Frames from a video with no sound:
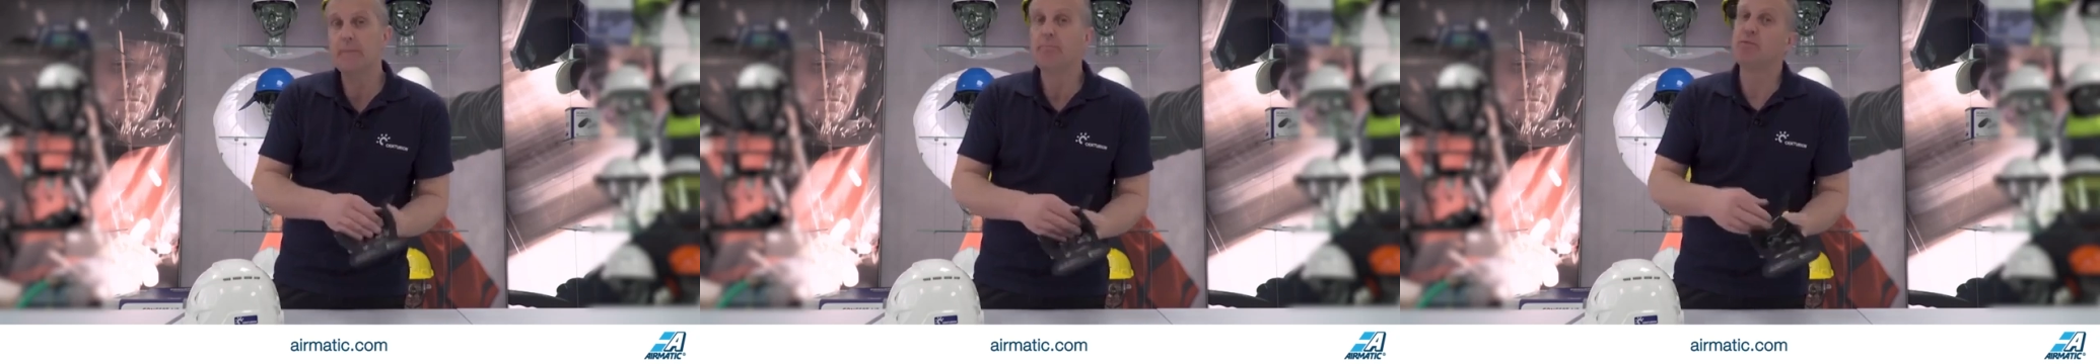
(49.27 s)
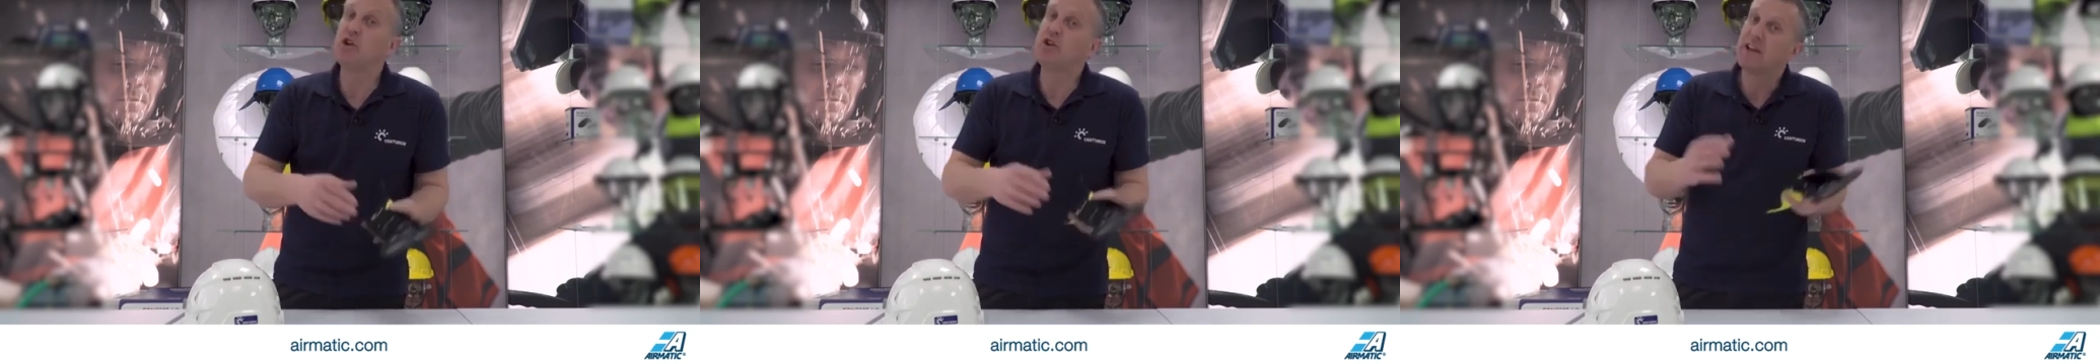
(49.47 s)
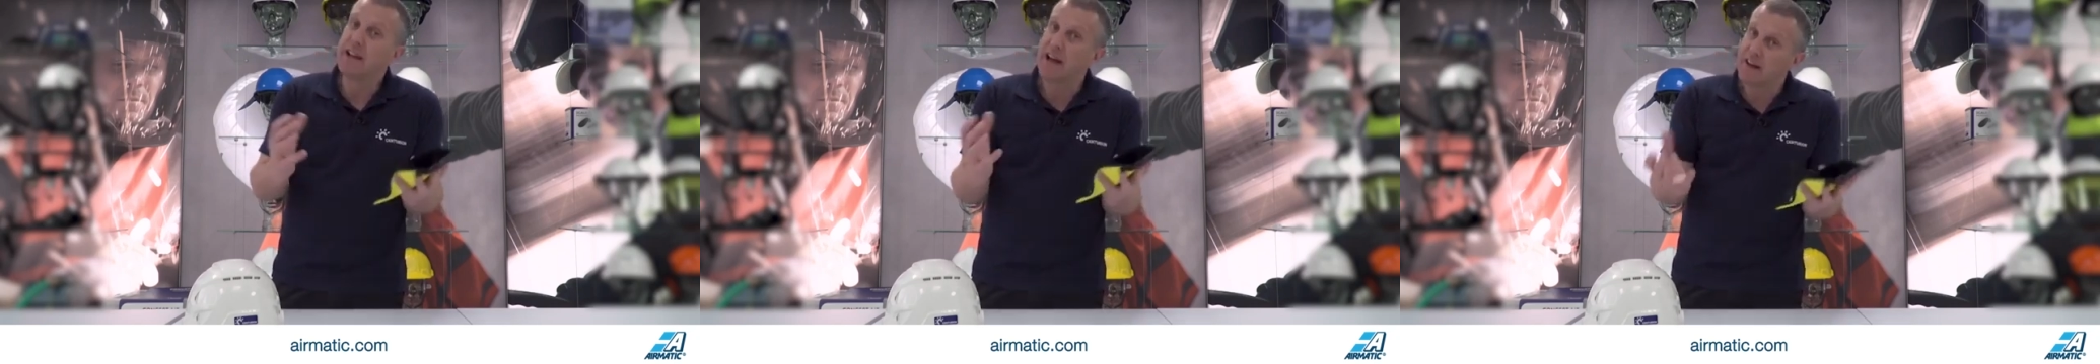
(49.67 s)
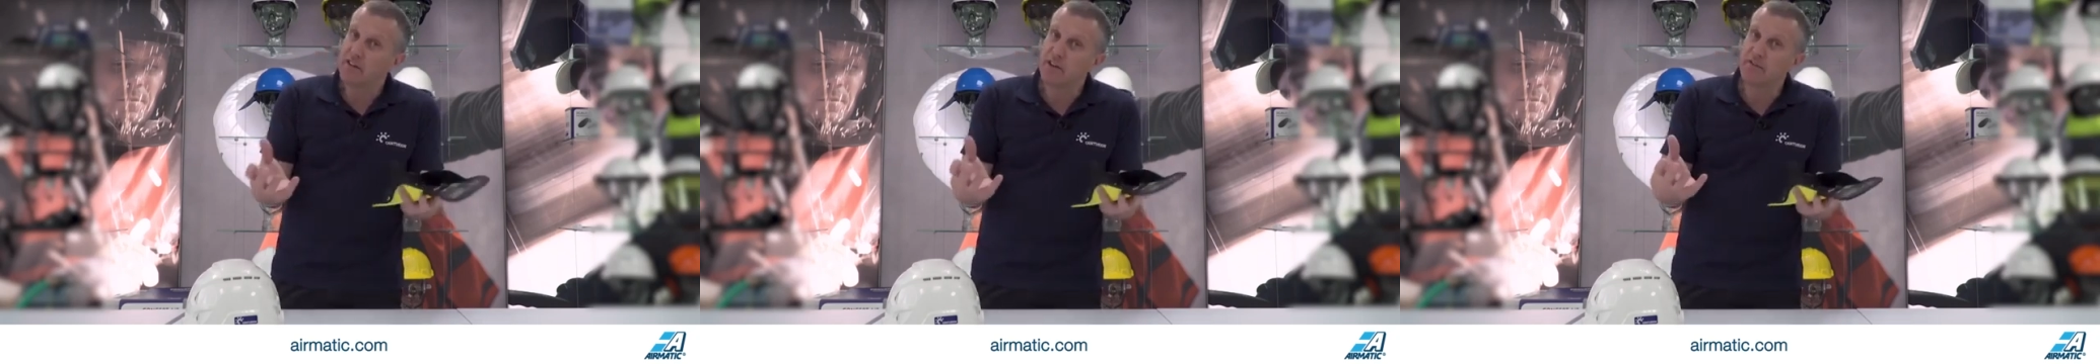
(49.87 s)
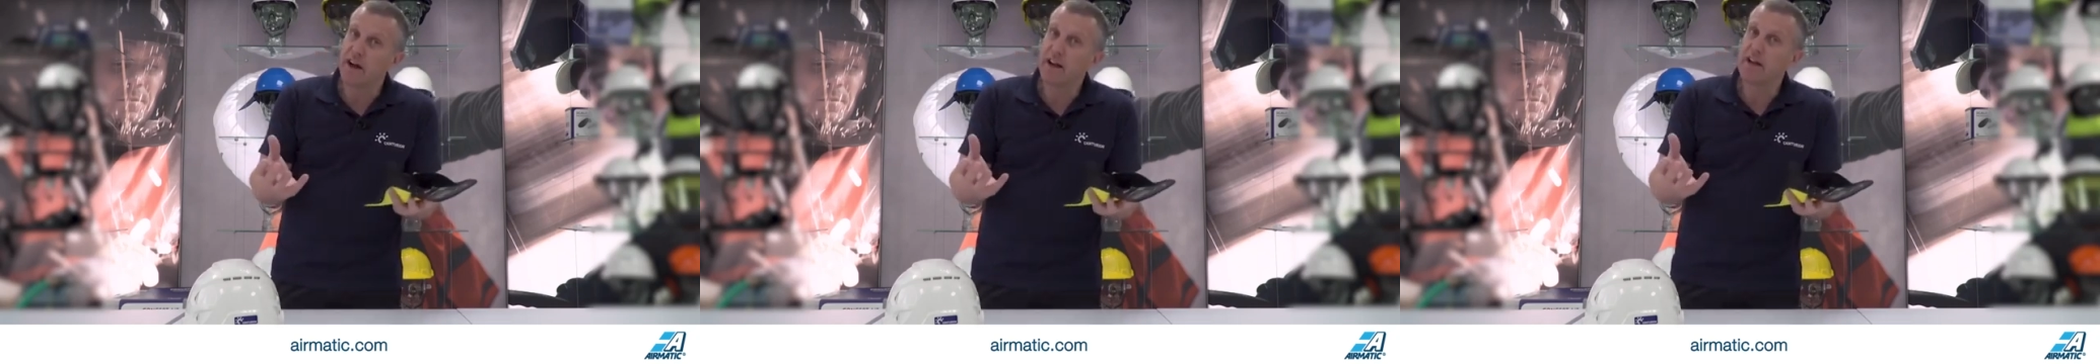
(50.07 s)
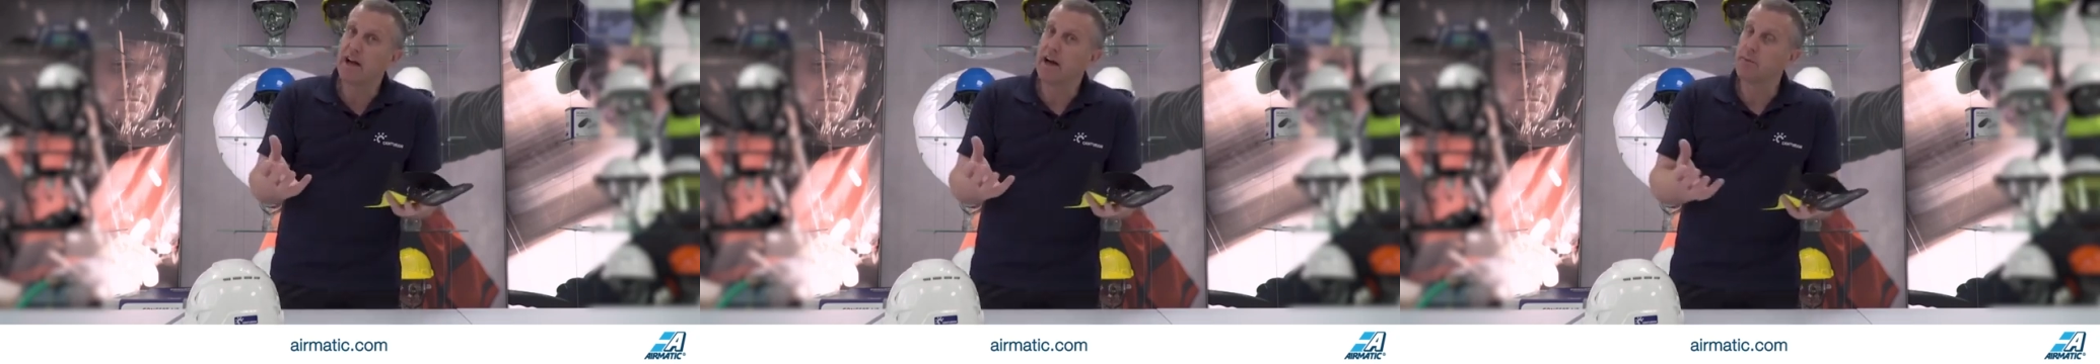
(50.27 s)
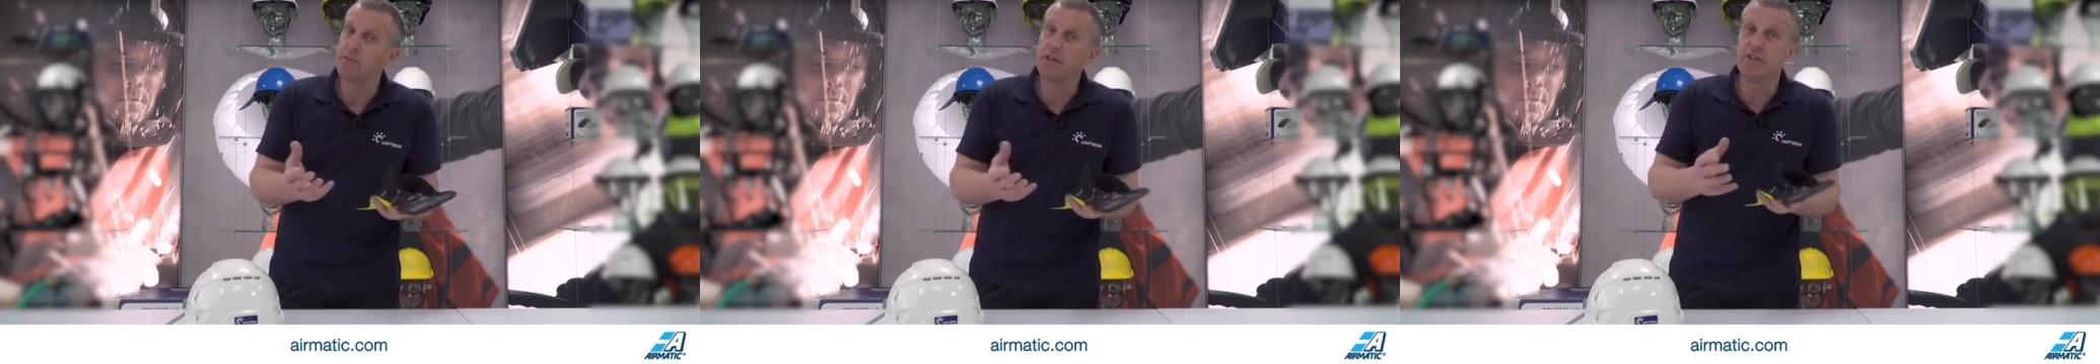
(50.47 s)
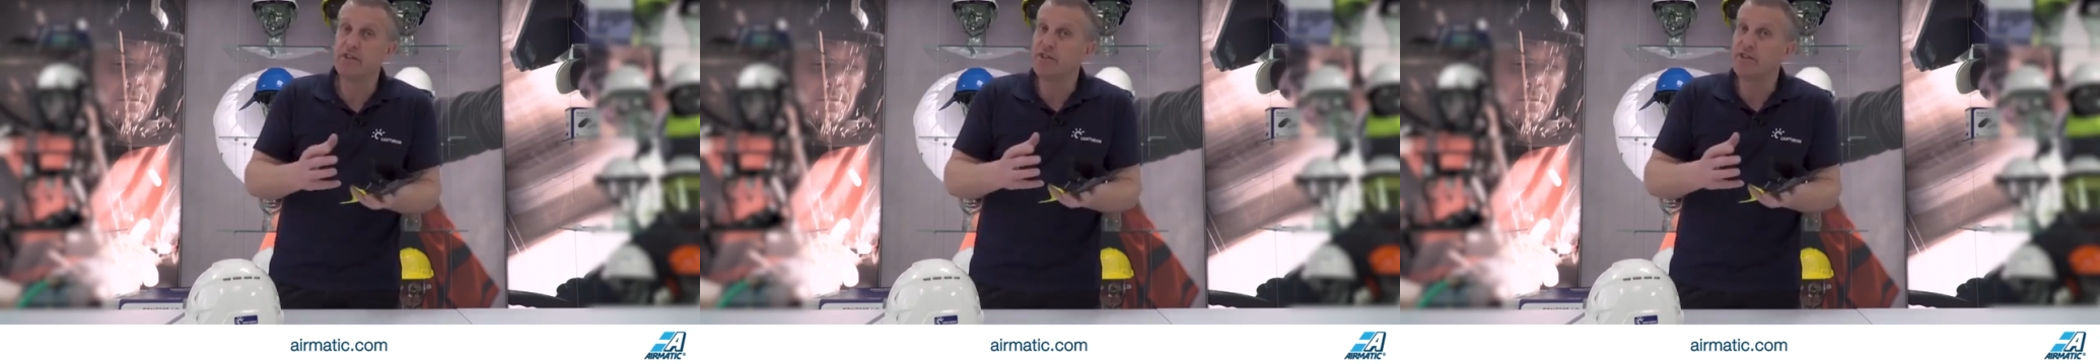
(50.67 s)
You can activate it up to